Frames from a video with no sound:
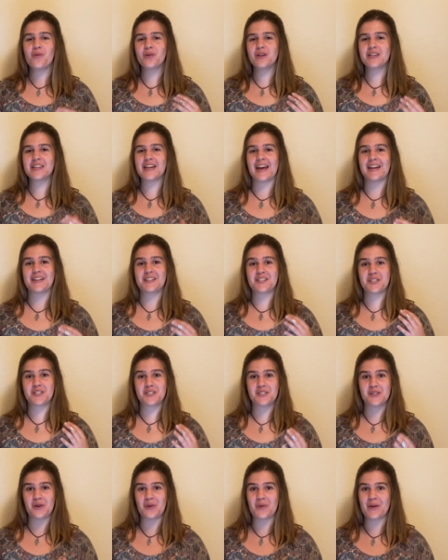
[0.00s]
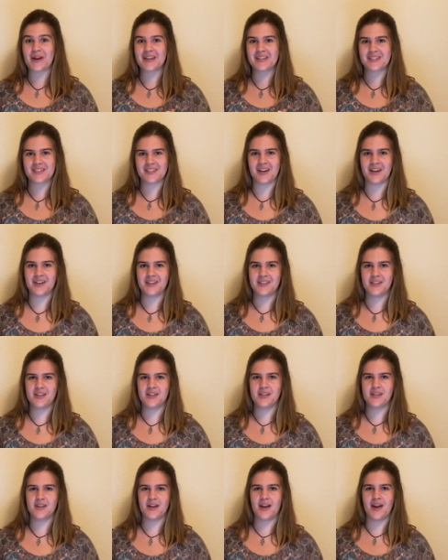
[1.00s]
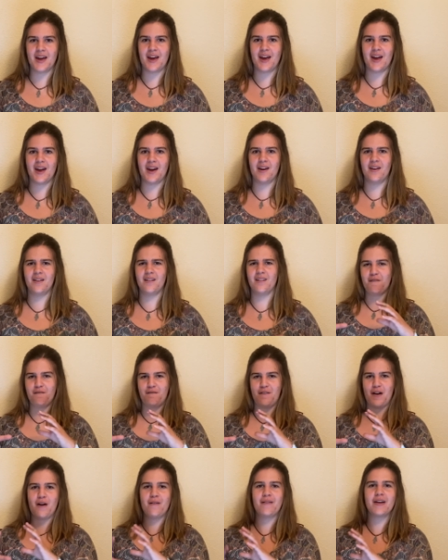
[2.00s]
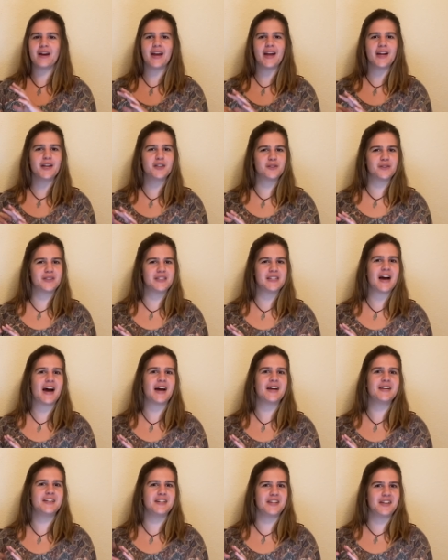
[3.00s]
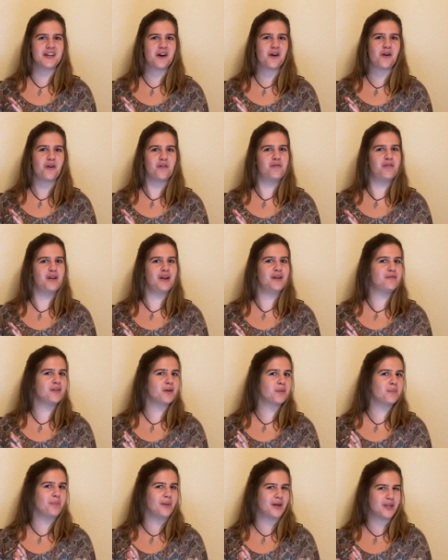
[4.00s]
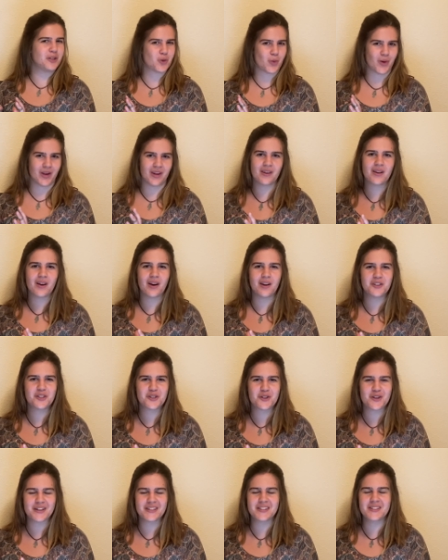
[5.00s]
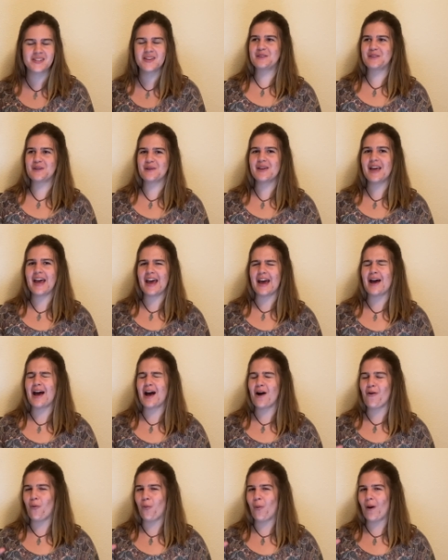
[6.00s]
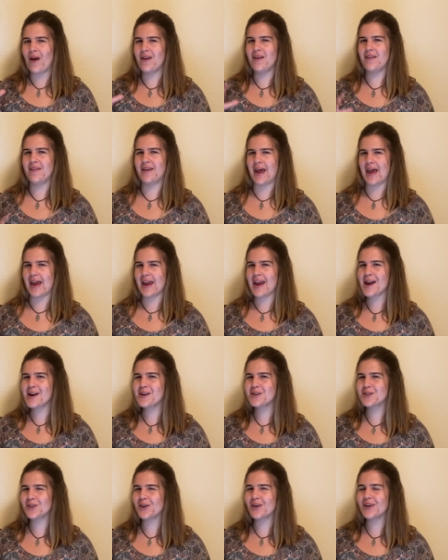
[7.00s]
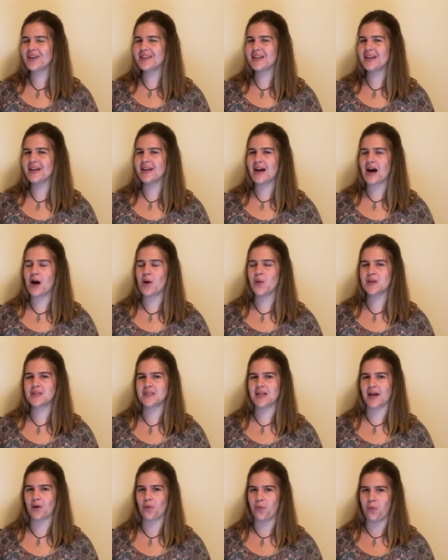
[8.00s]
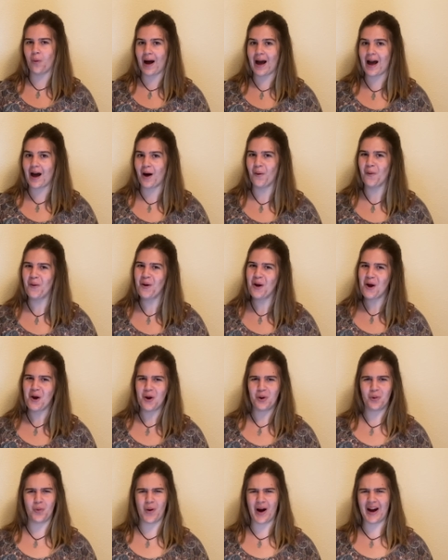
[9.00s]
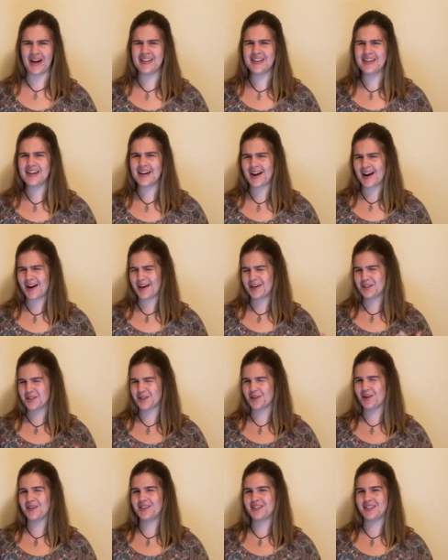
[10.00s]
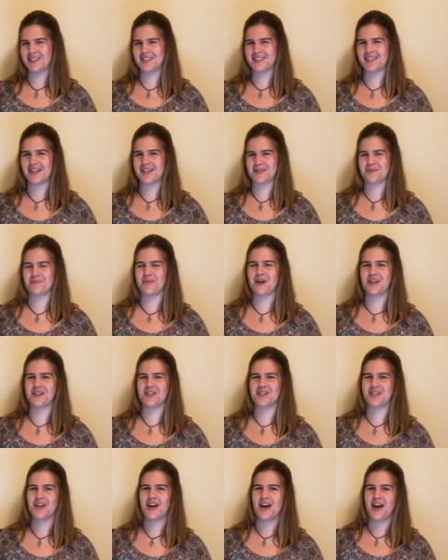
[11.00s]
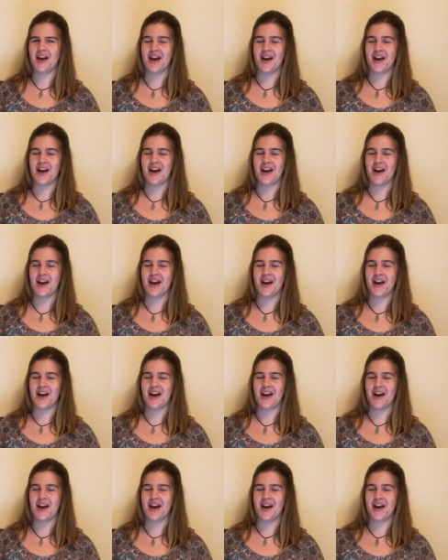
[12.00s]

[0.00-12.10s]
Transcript: would get so excited and very into the idea of living between countries. So yeah, when they enjoyed it, I was like, wow, why didn't I enjoy this as much